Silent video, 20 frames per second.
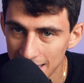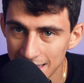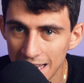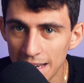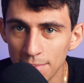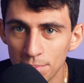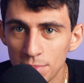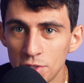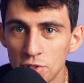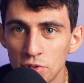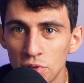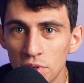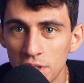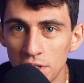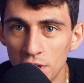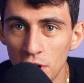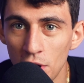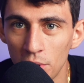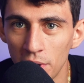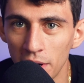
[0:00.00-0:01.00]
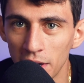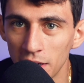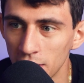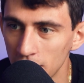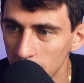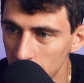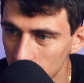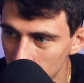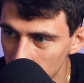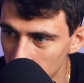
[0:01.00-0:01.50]
keep the tree going,
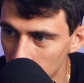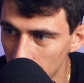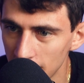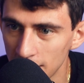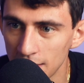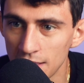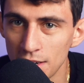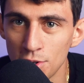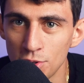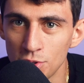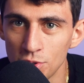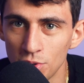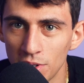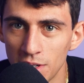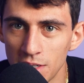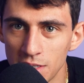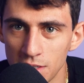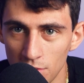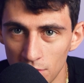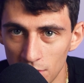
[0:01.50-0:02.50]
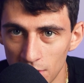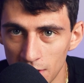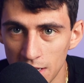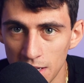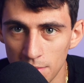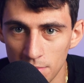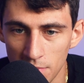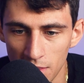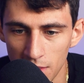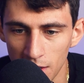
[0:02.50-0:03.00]
get the nutrients in order to
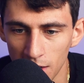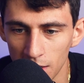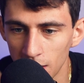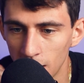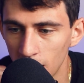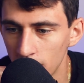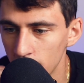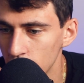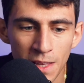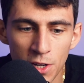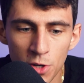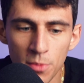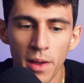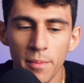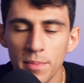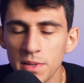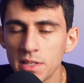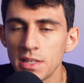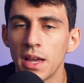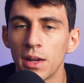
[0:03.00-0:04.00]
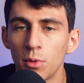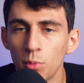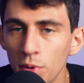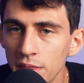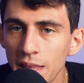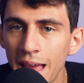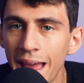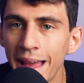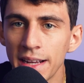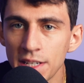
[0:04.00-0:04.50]
keep the thing alive. And you might be saying,
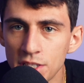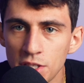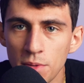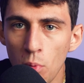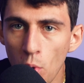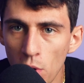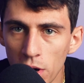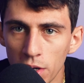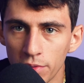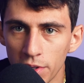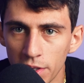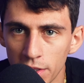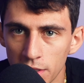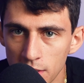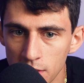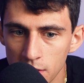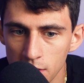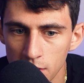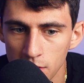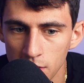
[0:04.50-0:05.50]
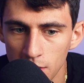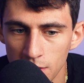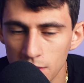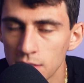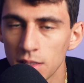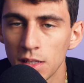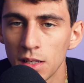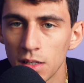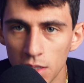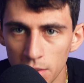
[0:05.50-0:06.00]
what the heck is the point of all this? This
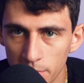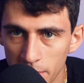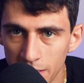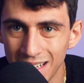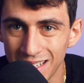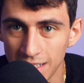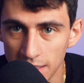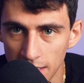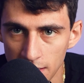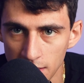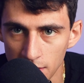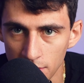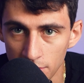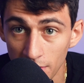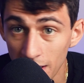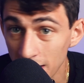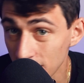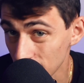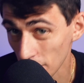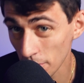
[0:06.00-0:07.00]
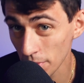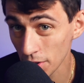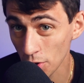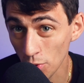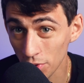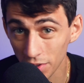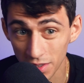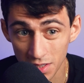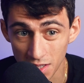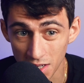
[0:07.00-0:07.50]
is a little bit excessive. It's from an
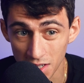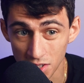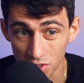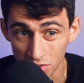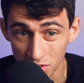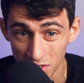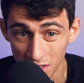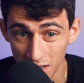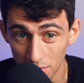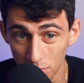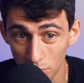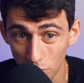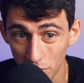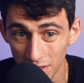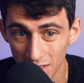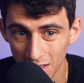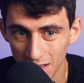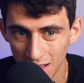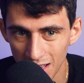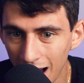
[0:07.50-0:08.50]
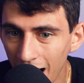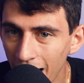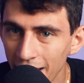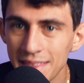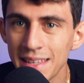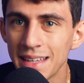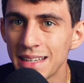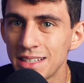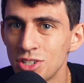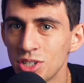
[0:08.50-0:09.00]
organizational standpoint. I
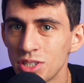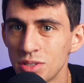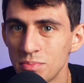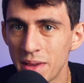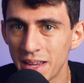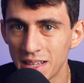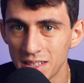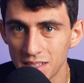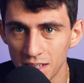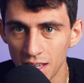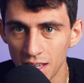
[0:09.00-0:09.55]
think it just makes